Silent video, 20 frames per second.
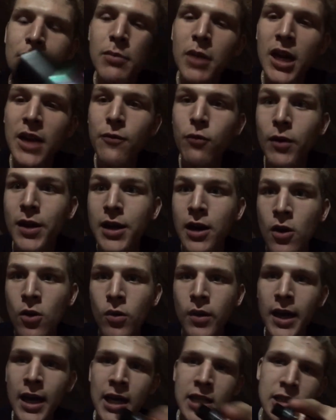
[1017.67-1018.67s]
But if we
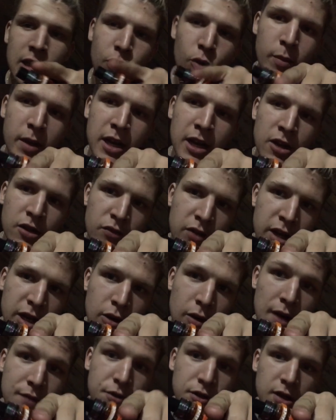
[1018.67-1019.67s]
don't, guys, there will be another
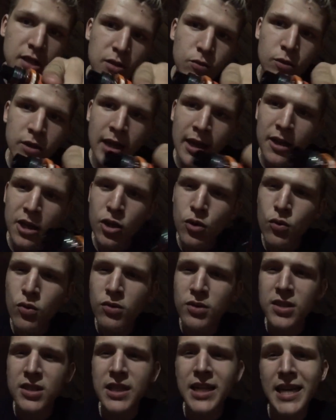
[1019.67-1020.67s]
video after this one that you
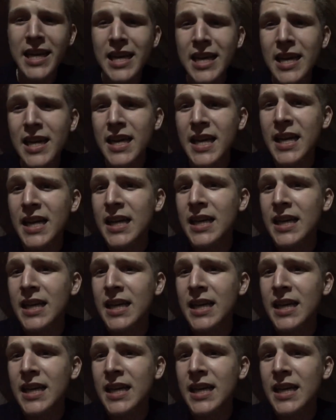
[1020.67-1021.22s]
will see.